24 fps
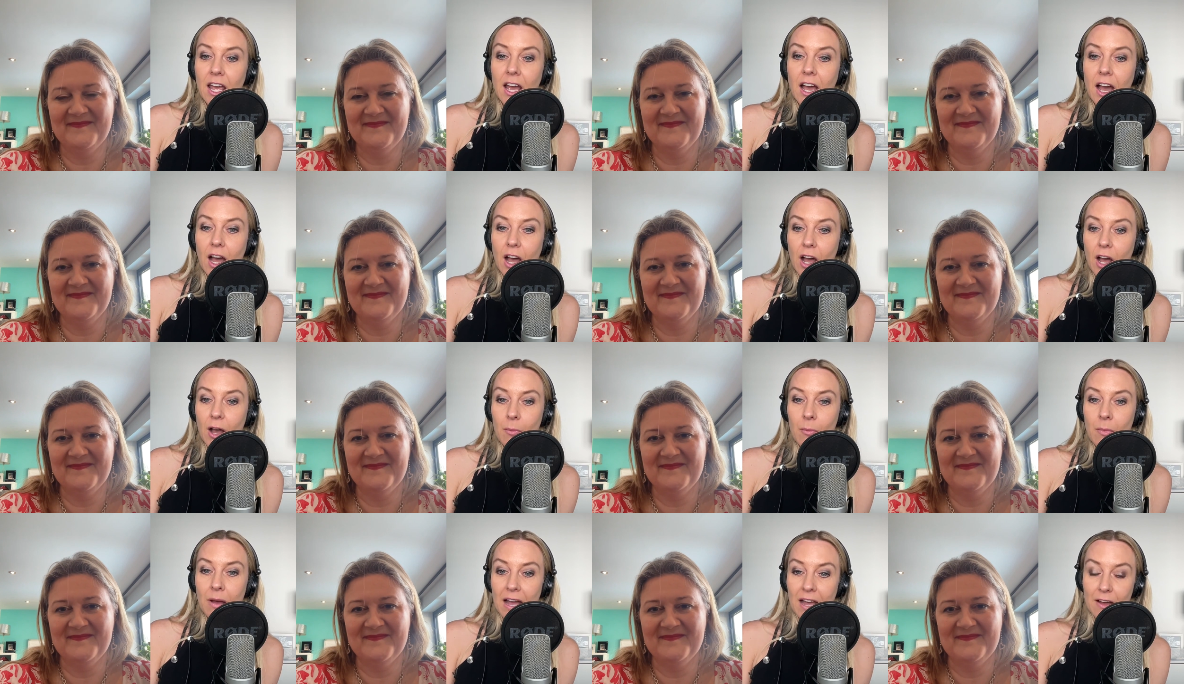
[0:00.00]

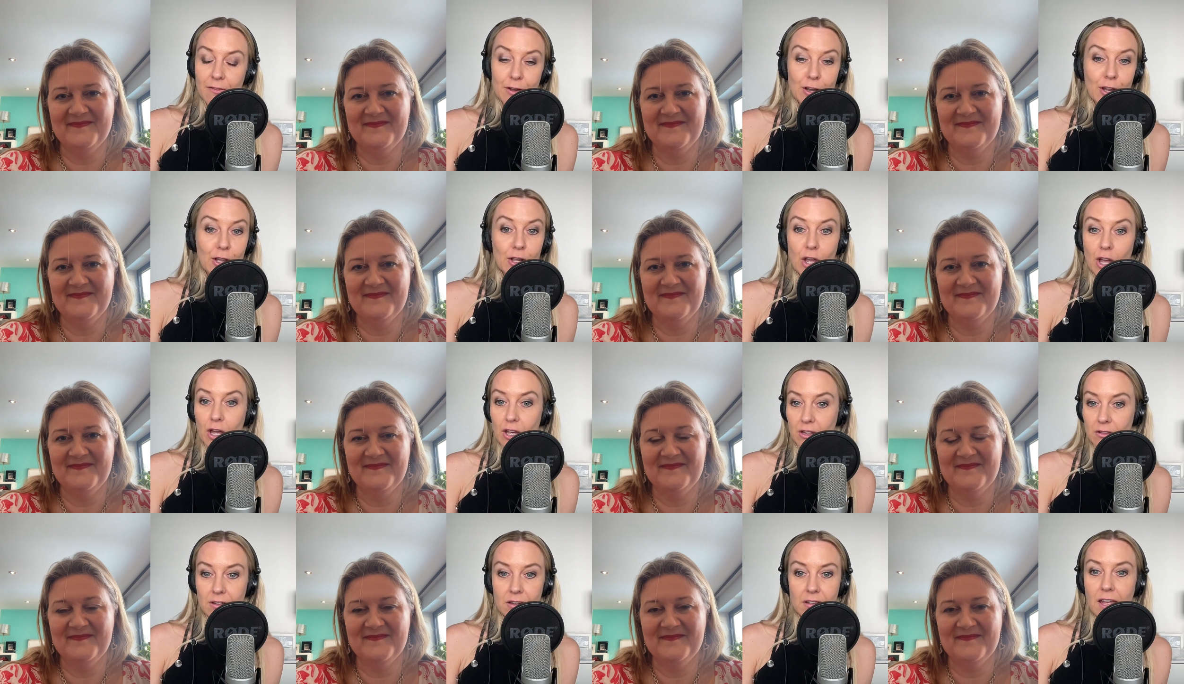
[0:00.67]
Speaker 1: um, have a look
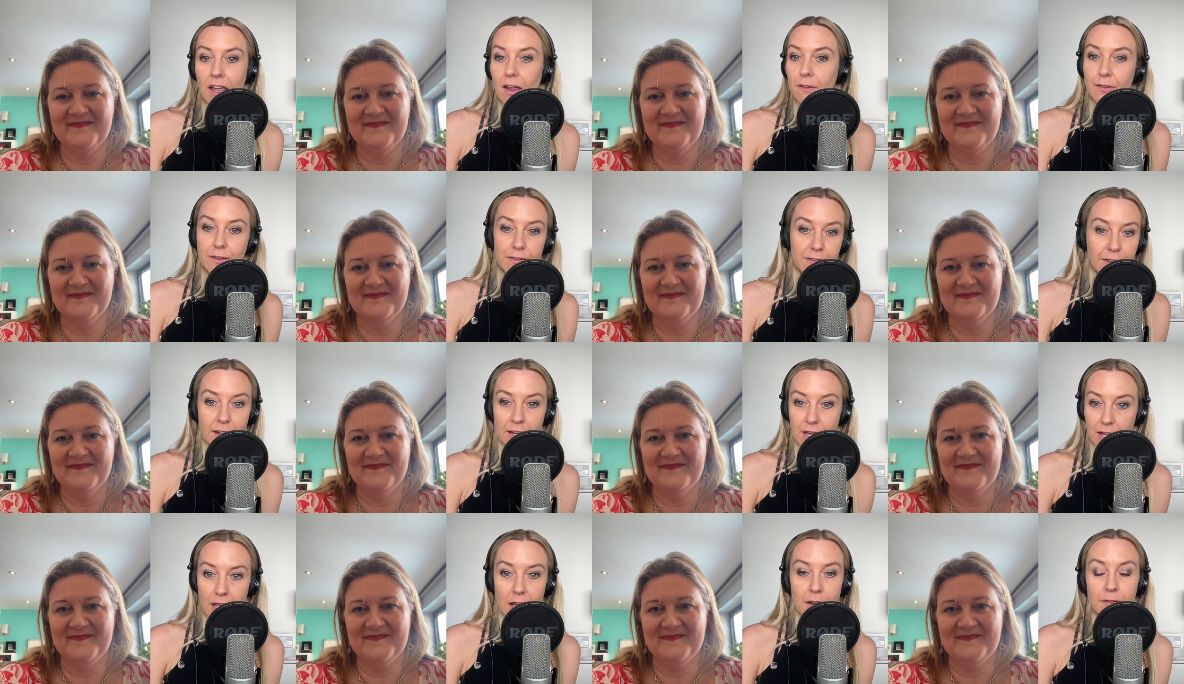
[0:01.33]
at
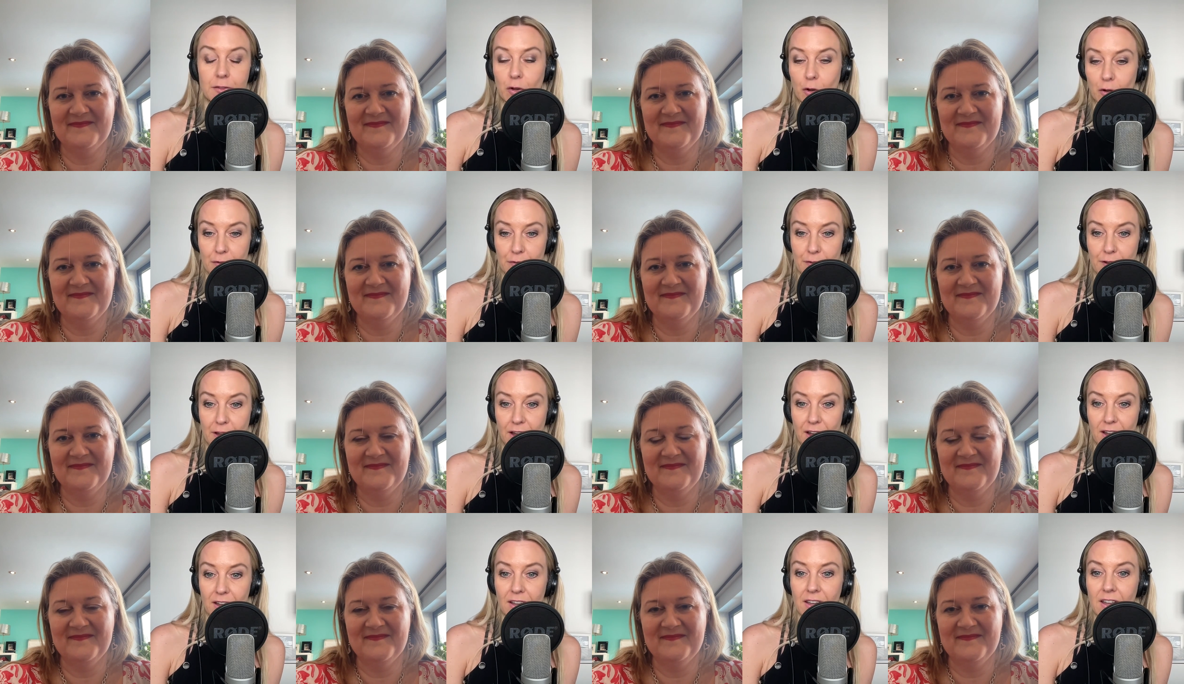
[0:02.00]
everything that you have to
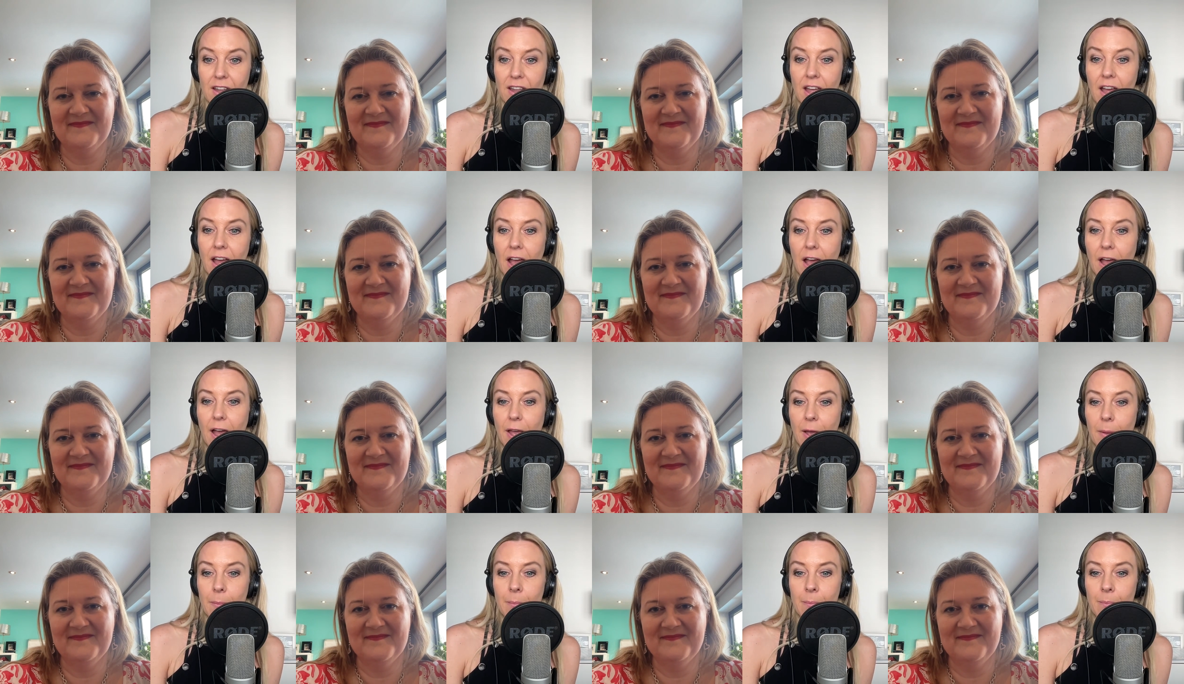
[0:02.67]
offer.
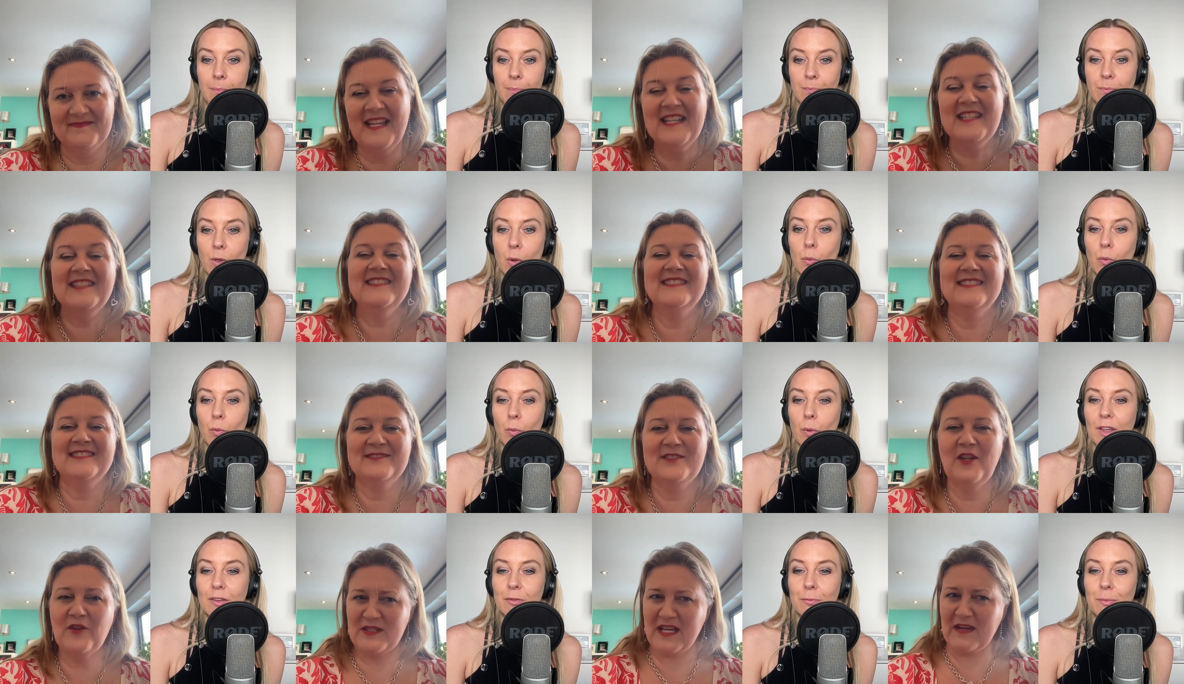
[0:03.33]
Um,
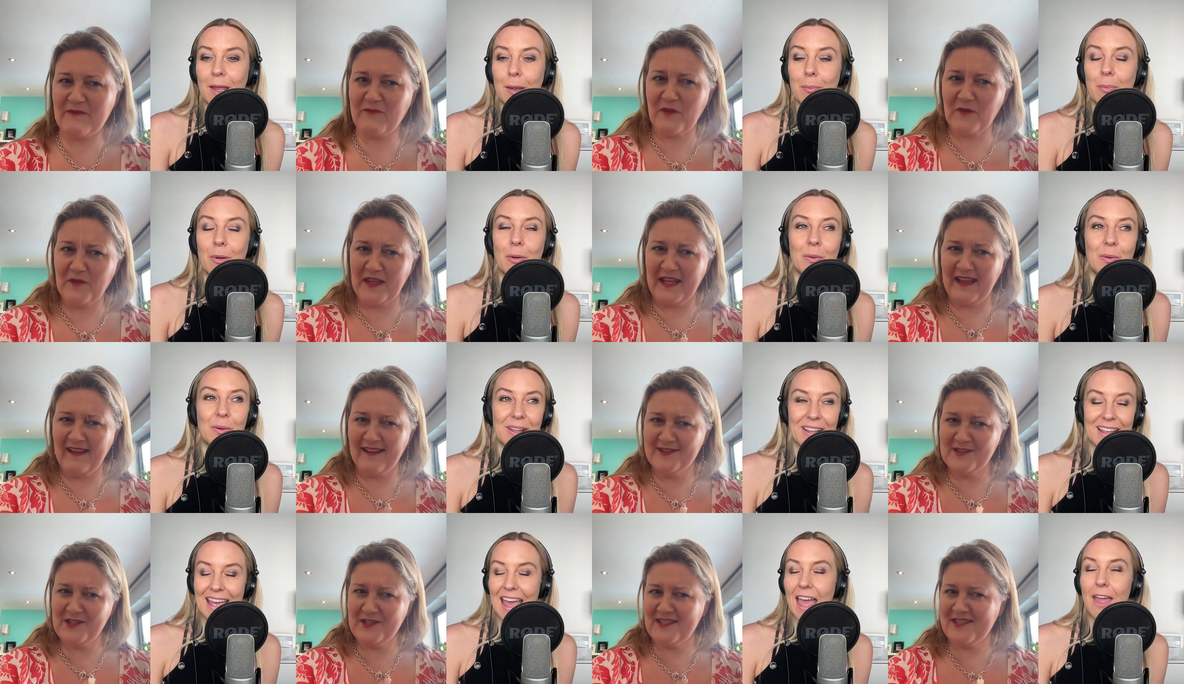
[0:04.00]
if everything,
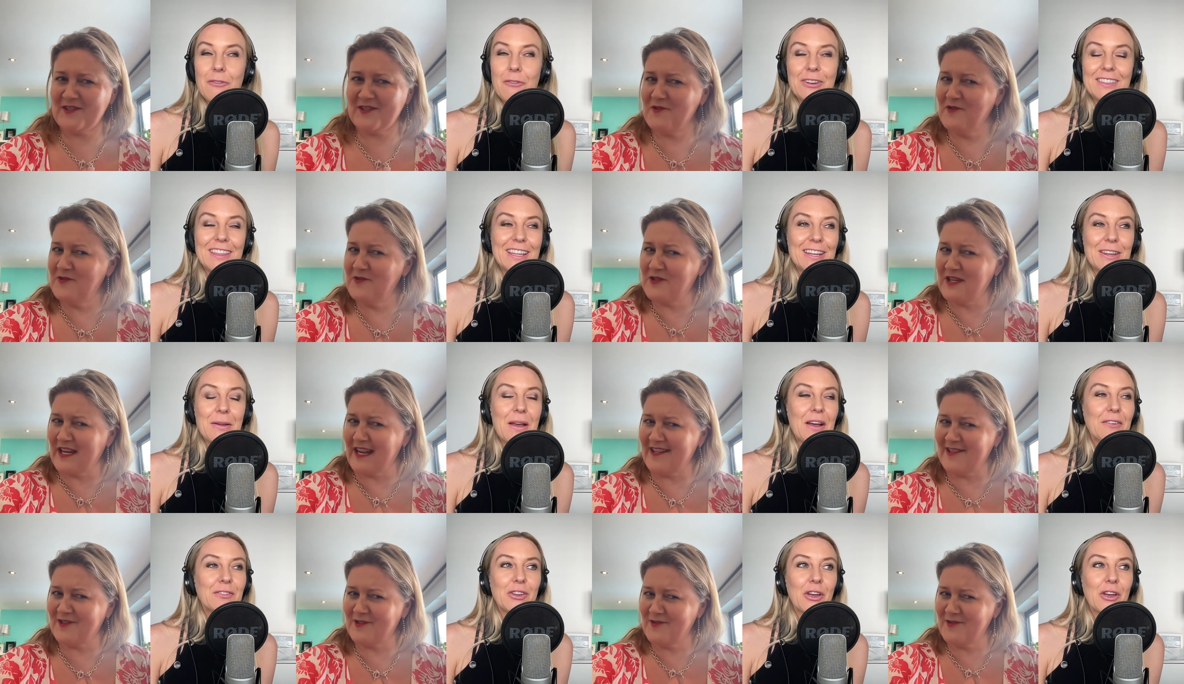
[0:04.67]
people, everything you have to